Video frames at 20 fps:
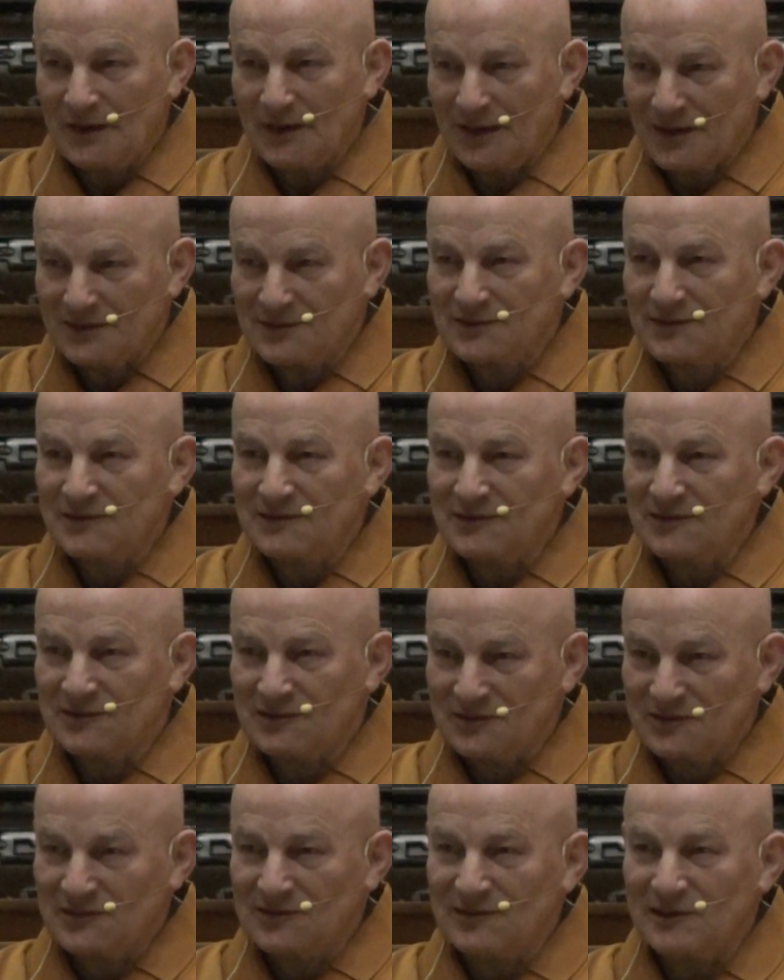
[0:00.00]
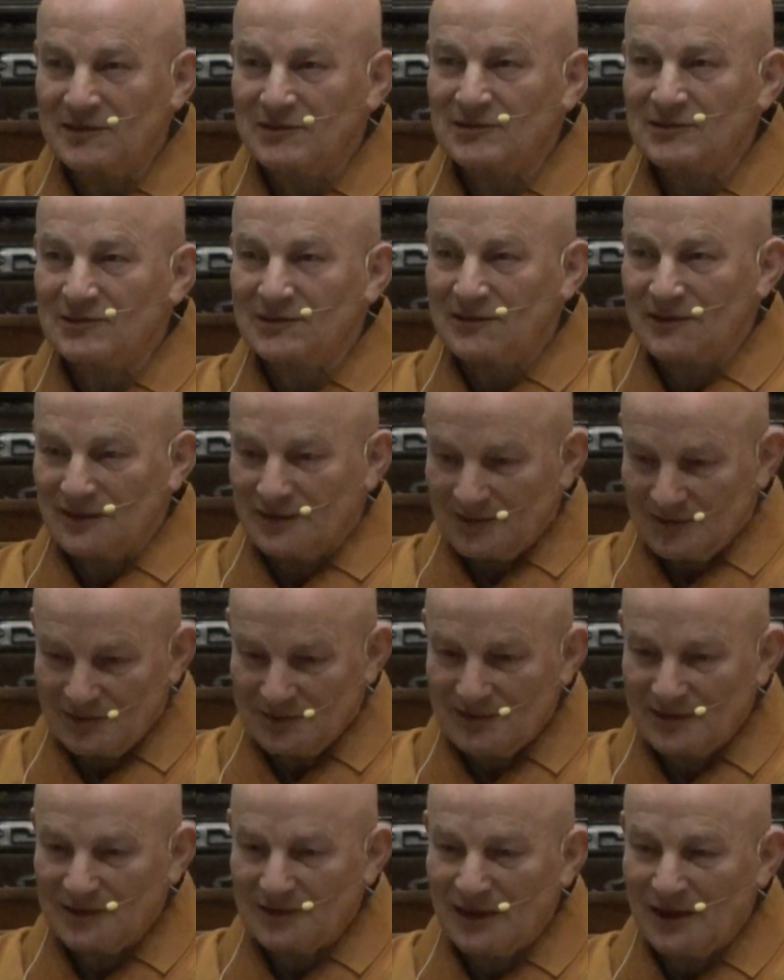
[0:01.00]
Actually, these things
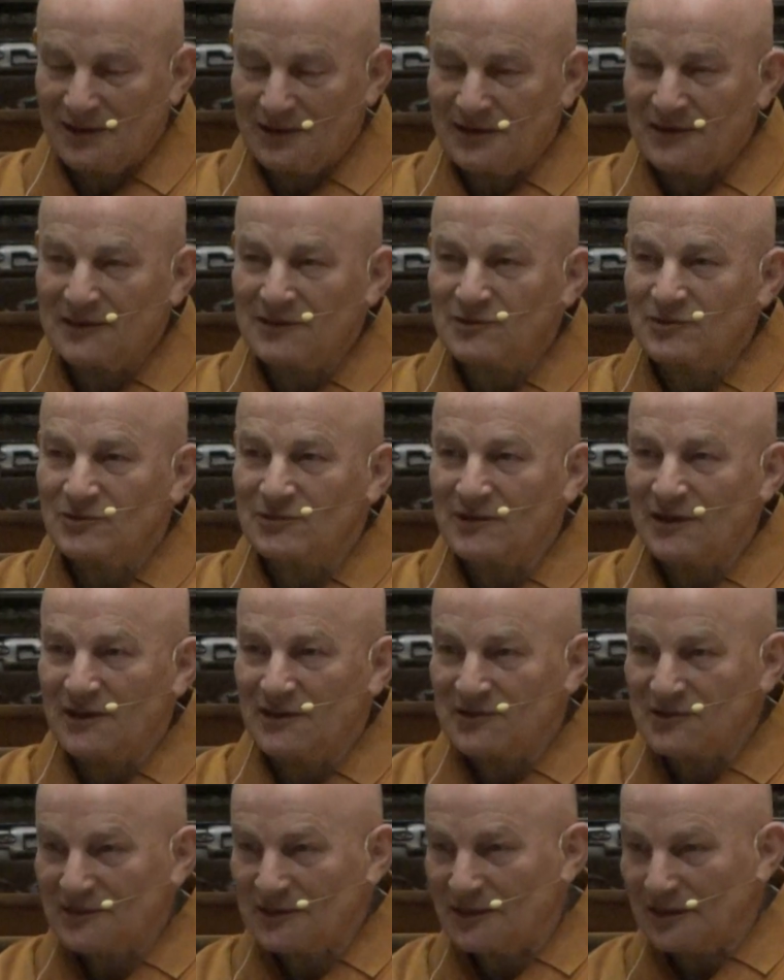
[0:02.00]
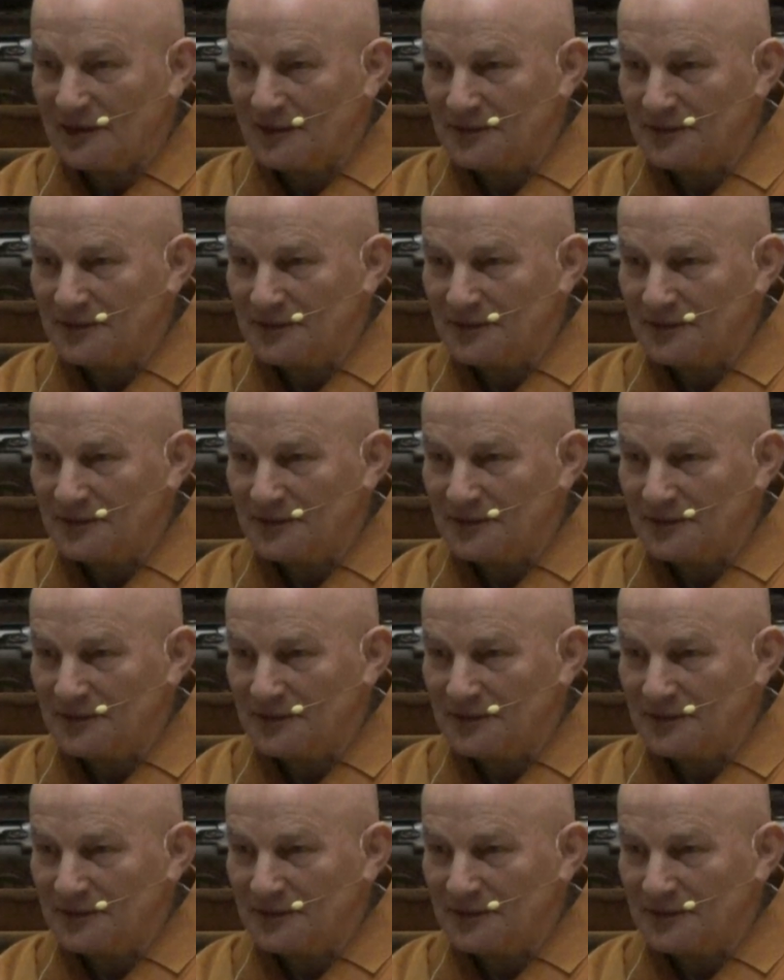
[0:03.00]
they are linked together.